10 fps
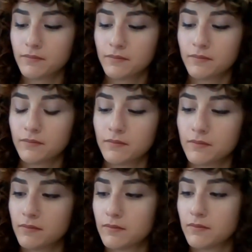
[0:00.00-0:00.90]

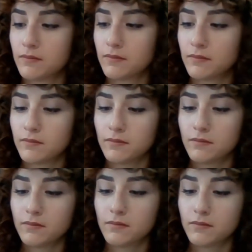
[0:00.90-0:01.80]

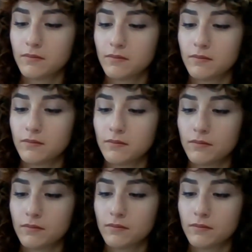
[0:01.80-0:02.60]
(silence)